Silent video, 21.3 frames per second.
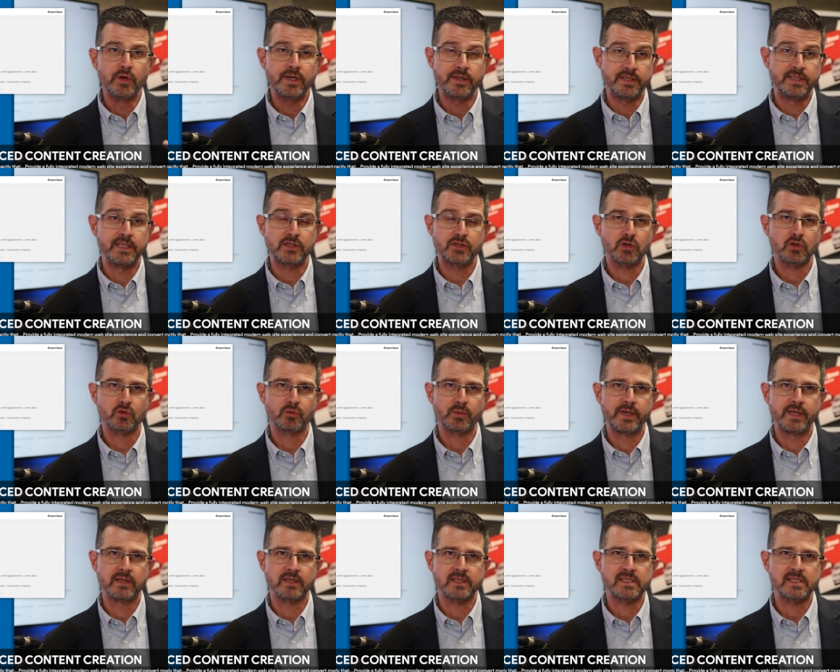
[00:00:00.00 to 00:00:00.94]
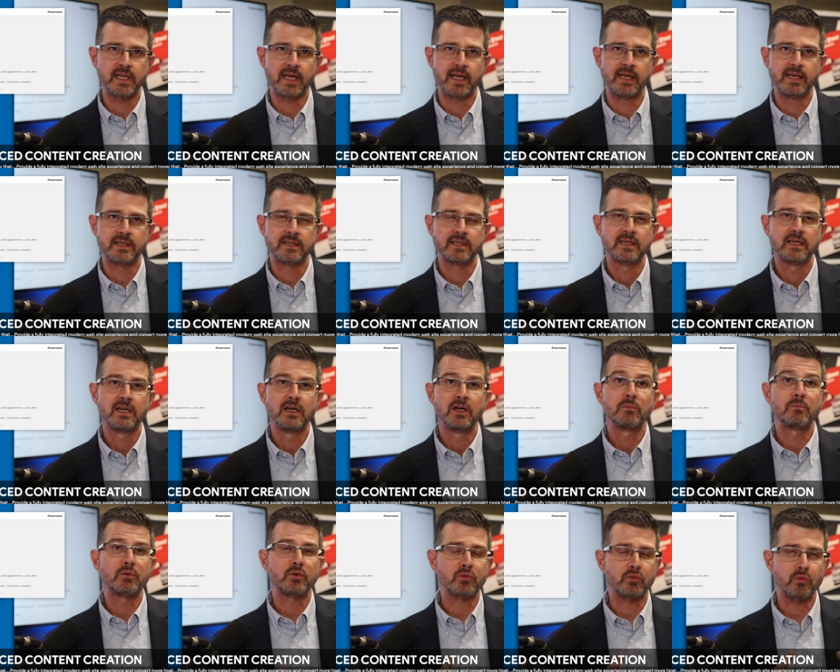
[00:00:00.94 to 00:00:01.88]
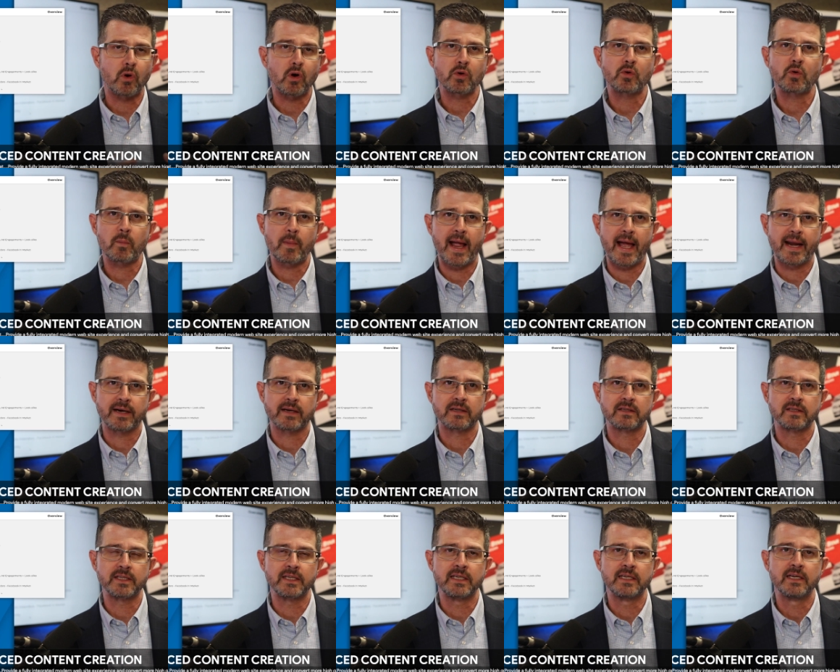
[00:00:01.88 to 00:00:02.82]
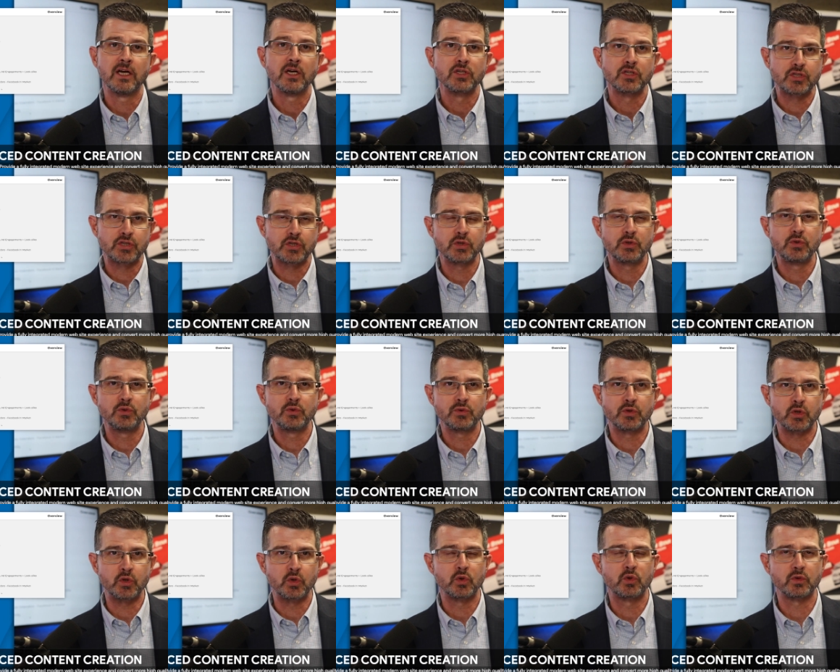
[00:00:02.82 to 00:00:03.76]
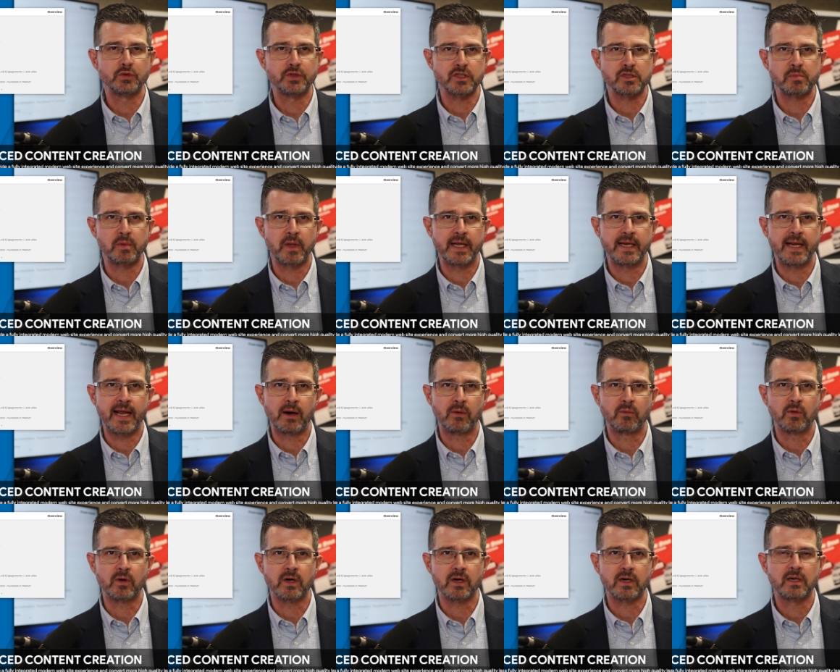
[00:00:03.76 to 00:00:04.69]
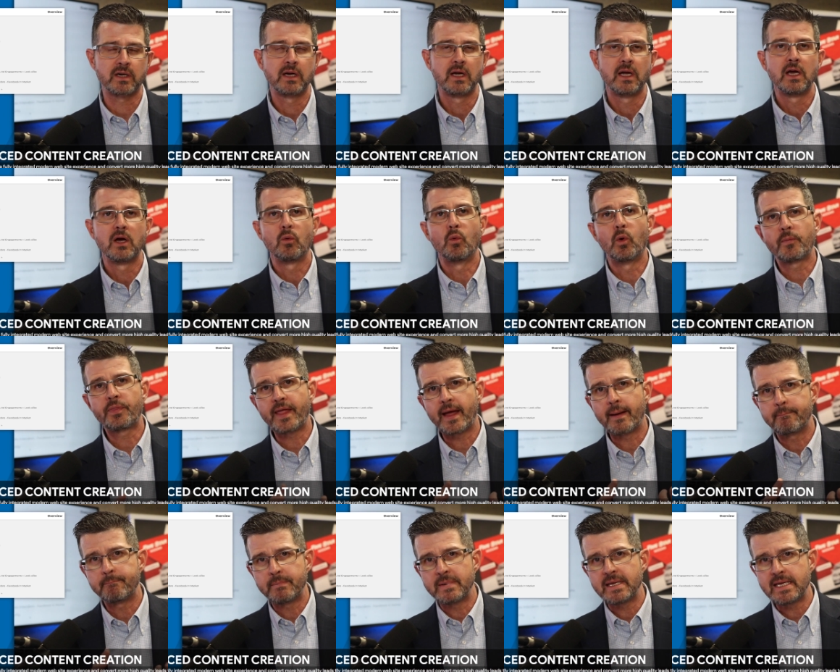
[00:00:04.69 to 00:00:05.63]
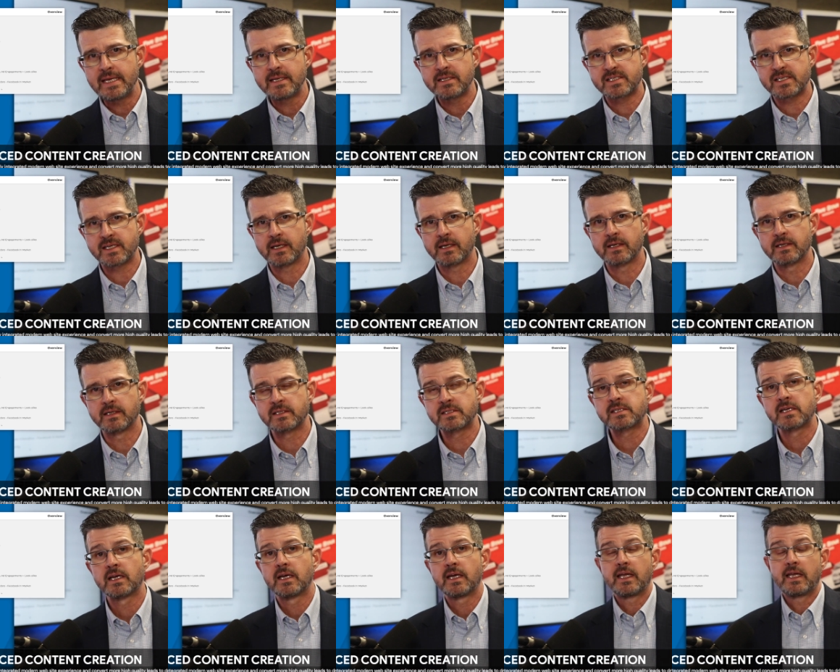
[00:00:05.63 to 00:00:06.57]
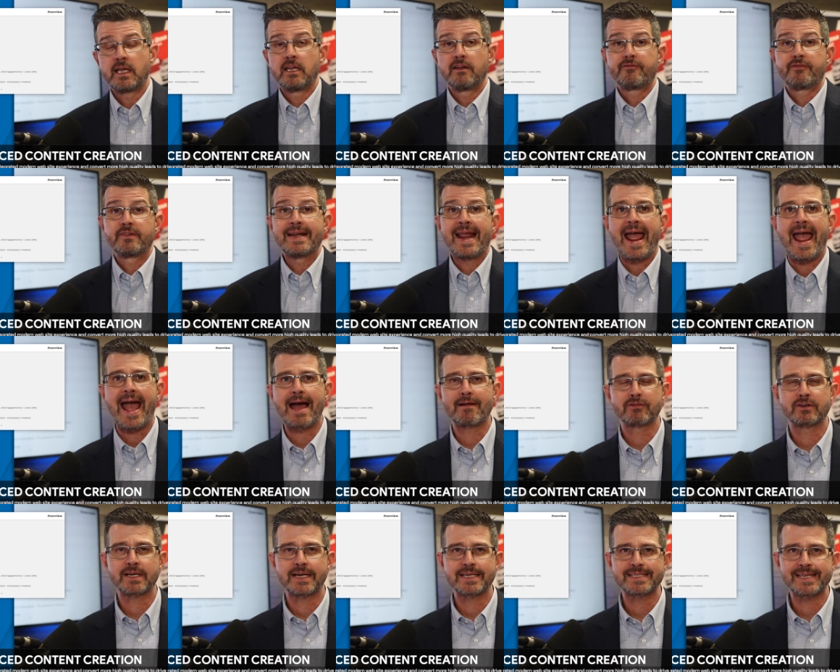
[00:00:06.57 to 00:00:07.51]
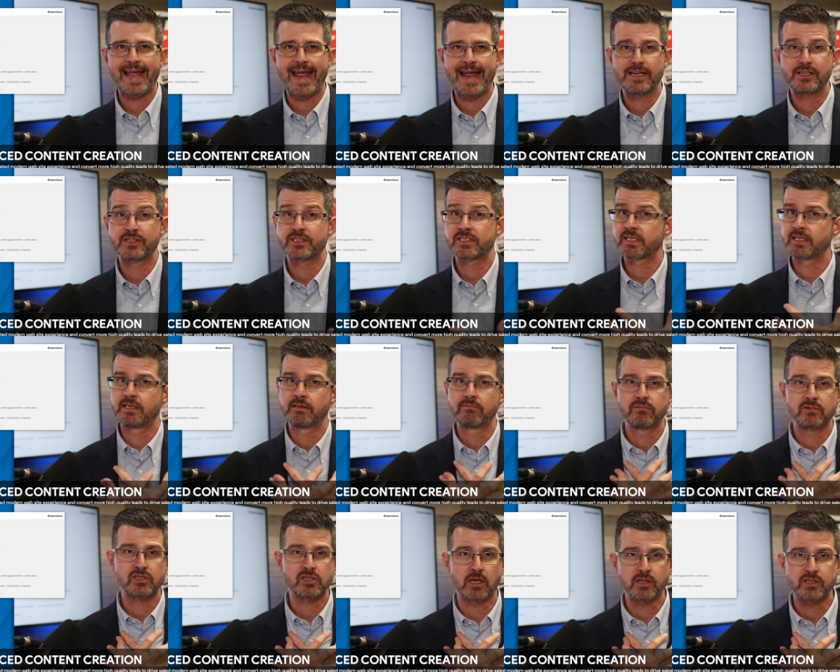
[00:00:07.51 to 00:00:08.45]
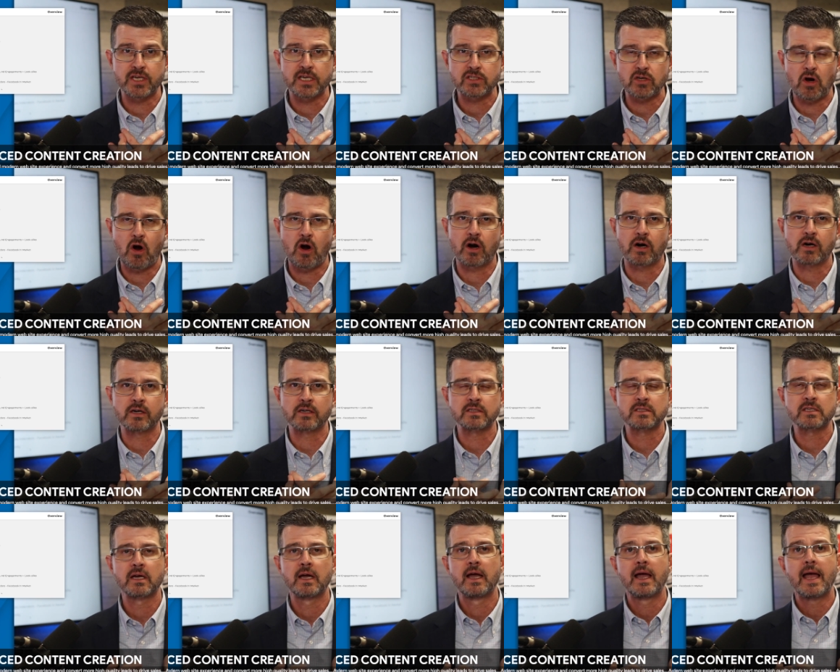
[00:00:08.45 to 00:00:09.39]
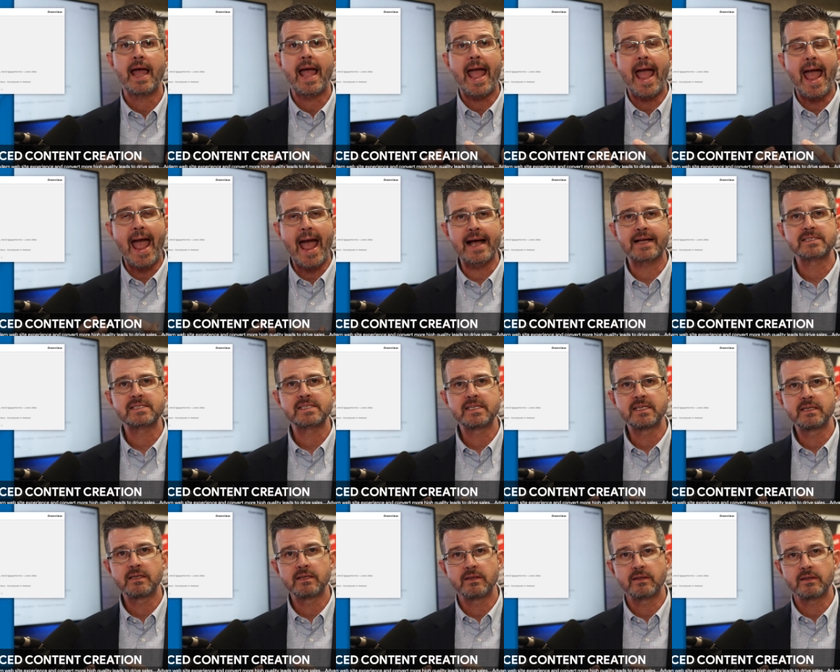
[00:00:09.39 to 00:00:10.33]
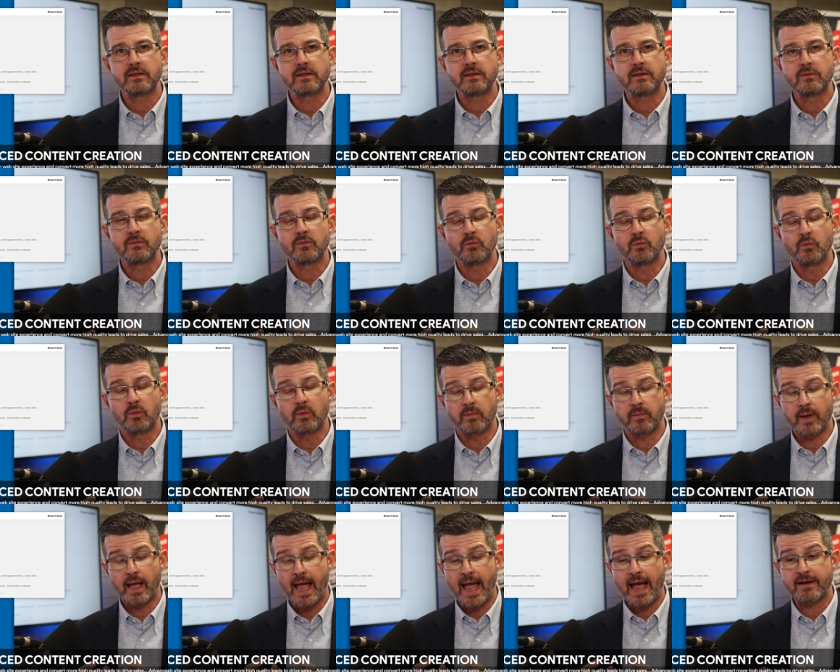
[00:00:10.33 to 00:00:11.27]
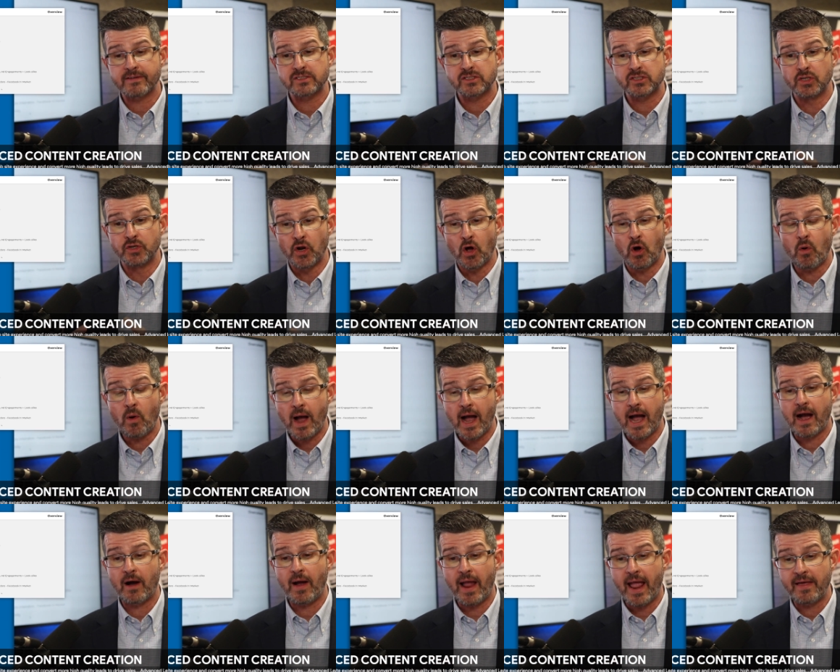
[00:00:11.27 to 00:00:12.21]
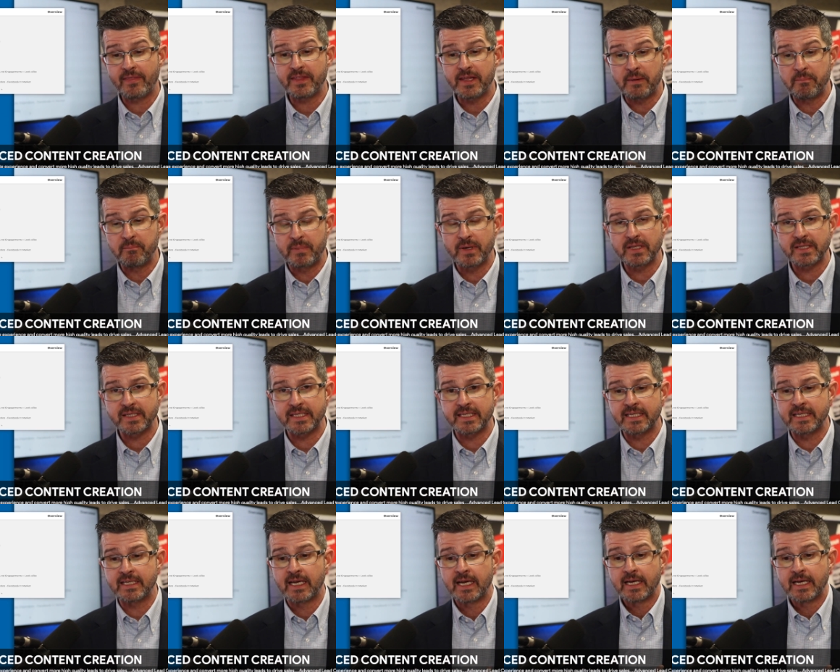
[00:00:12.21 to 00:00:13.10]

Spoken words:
digital real estate programmatically to the Google Display Network. What that means is if an advertising agency such as ours has the know-how and the ability